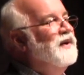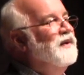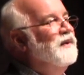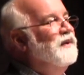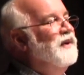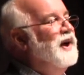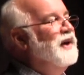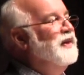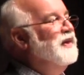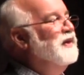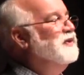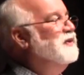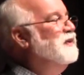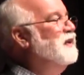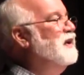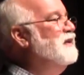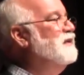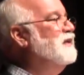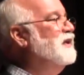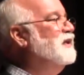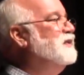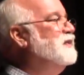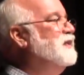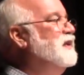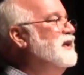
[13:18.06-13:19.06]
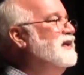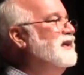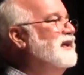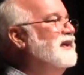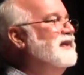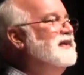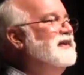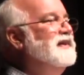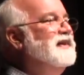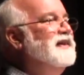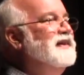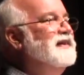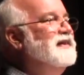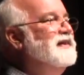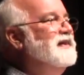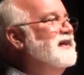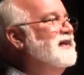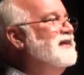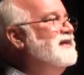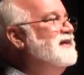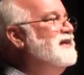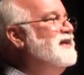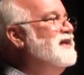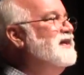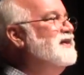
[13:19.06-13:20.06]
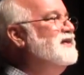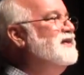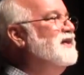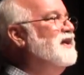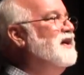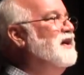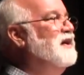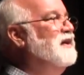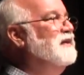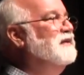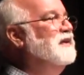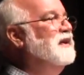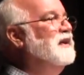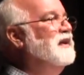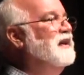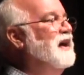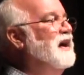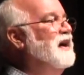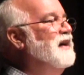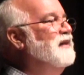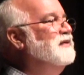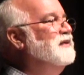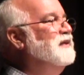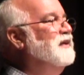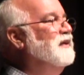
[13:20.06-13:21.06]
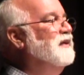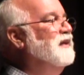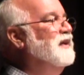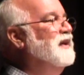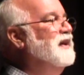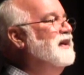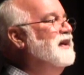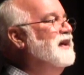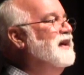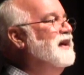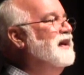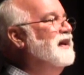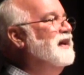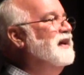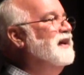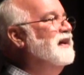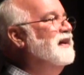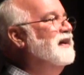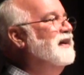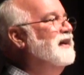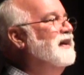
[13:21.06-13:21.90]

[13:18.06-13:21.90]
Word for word: well, the three of us, we just, just dissolved in laughter. And, uh,